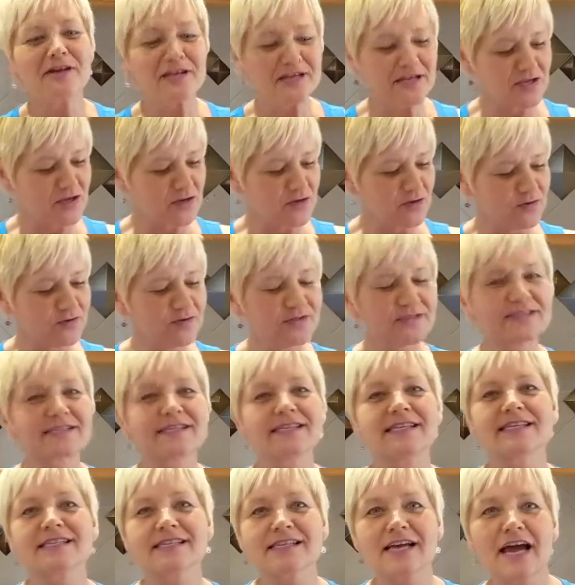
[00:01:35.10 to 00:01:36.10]
going to use
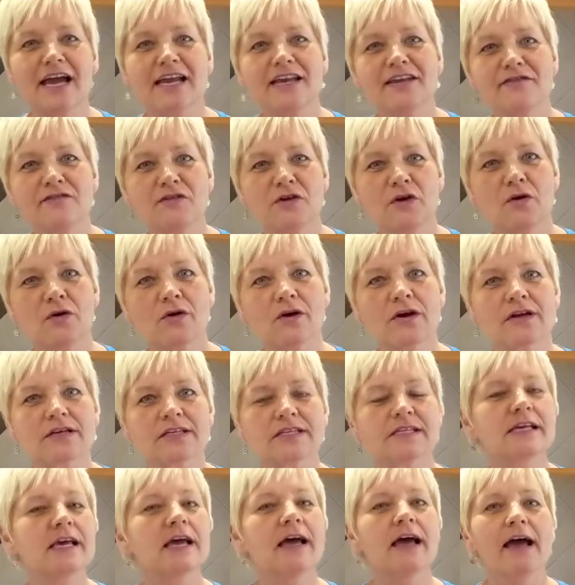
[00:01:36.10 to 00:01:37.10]
this kind of
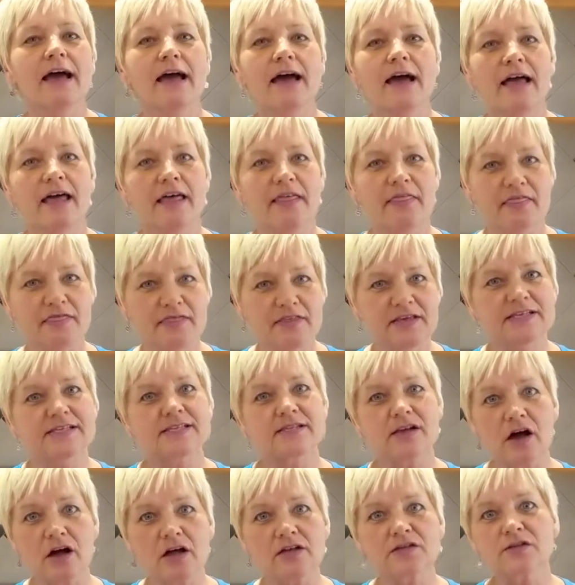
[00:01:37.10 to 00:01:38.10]
yogurt, this
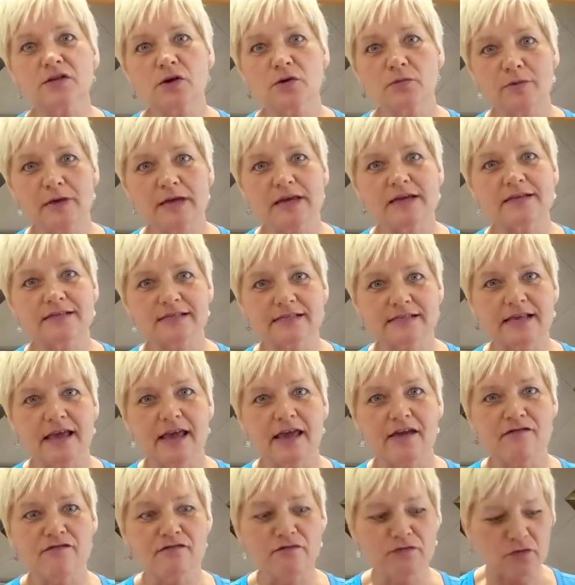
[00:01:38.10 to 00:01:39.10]
also being
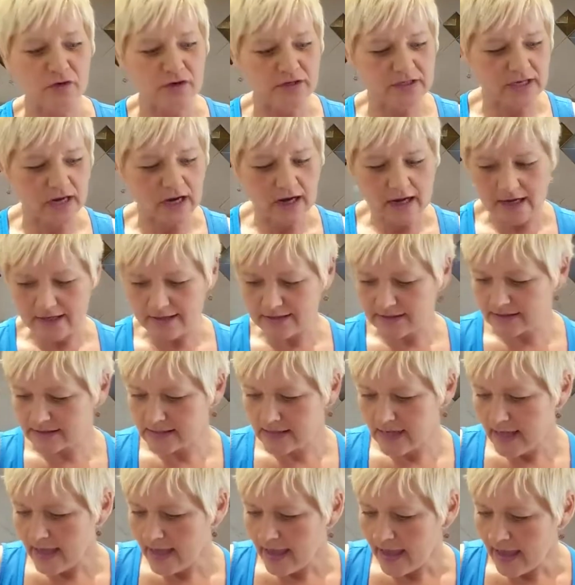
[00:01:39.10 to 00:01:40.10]
safe for dogs.
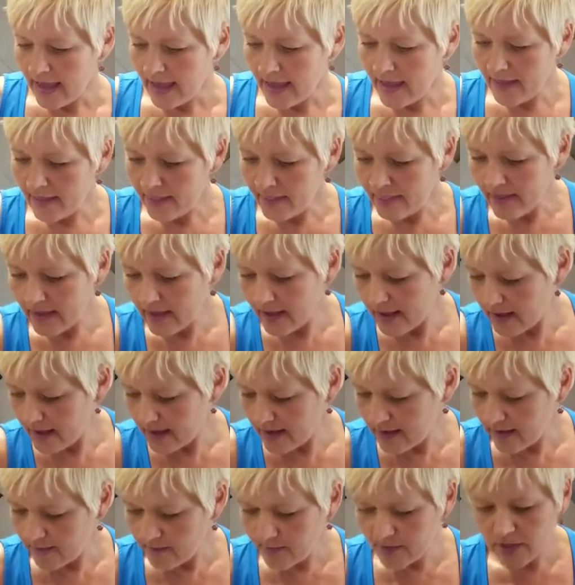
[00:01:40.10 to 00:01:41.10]
And
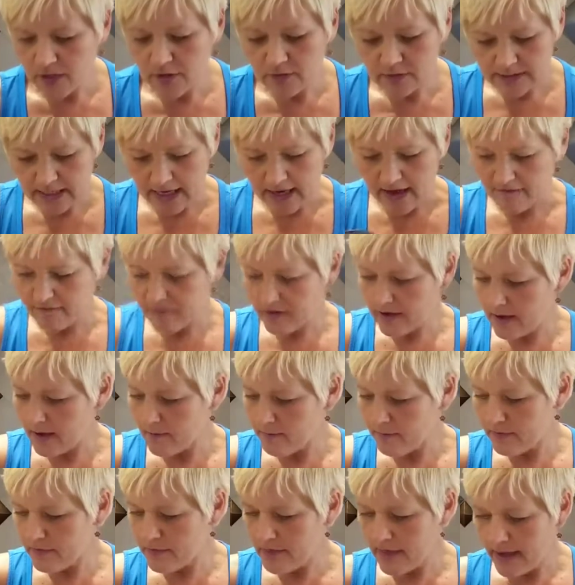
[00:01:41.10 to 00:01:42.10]
then I'm going to use 1/2
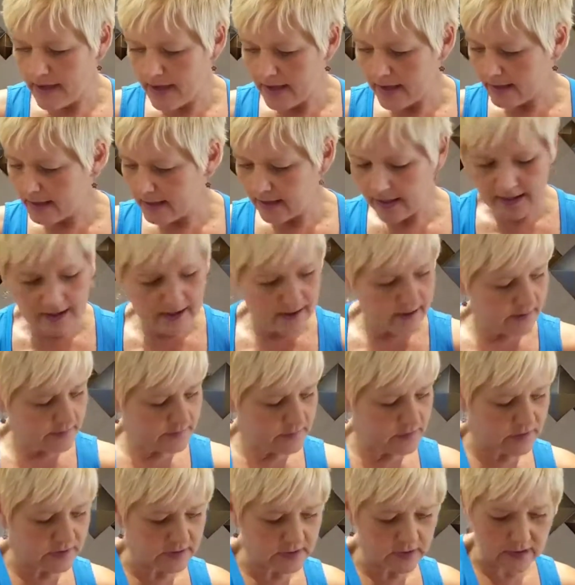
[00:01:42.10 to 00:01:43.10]
cup of that, and I'm
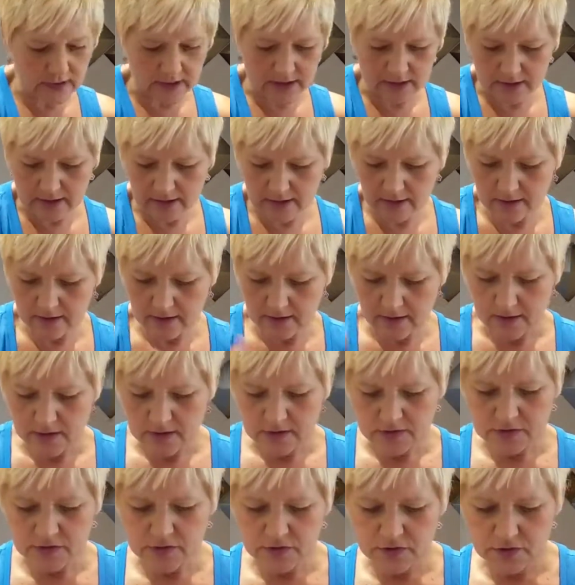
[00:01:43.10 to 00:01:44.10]
just going to
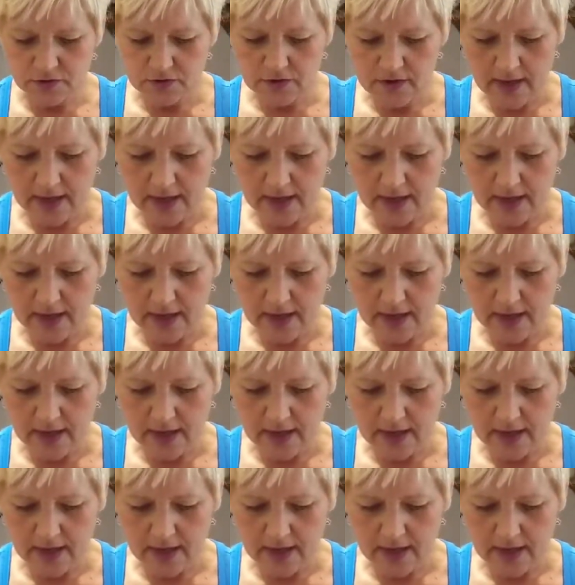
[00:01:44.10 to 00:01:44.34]
stir